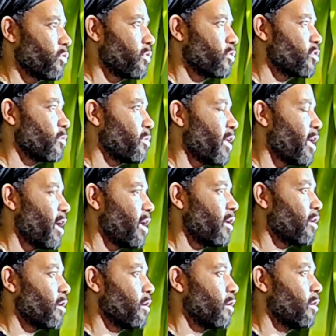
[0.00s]
the top of the head.
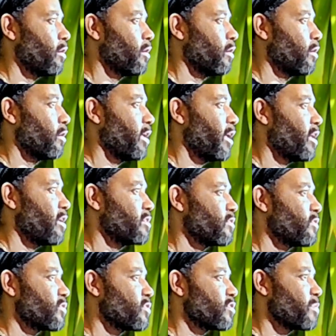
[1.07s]
Head as if
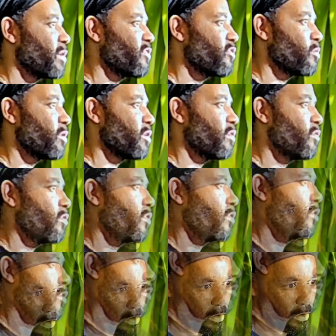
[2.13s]
suspended from above.
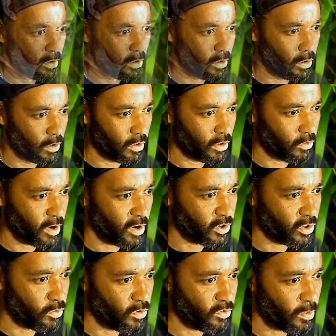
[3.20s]
around to the
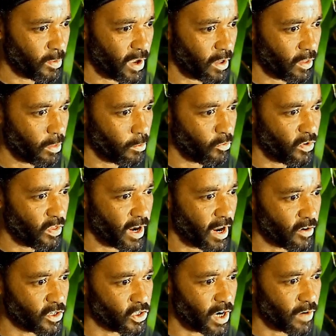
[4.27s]
roof of the mouth. Breathing out, it
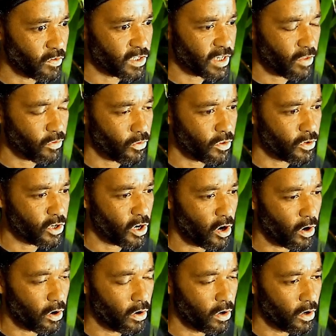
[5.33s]
travels down through the
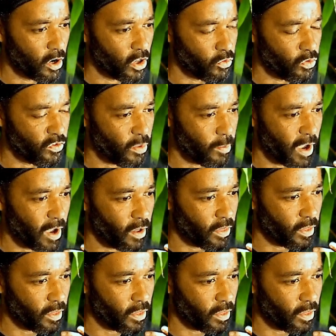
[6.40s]
tongue on the roof of the mouth.